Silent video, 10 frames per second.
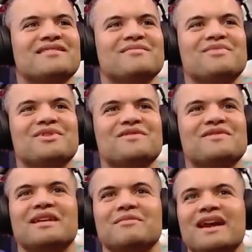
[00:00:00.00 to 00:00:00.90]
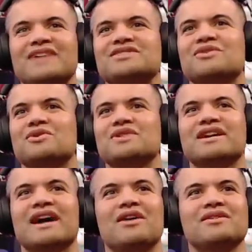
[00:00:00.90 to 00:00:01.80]
Beautiful animation. Holy
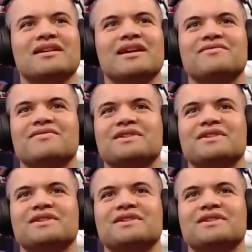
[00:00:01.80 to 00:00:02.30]
cow. Look at that.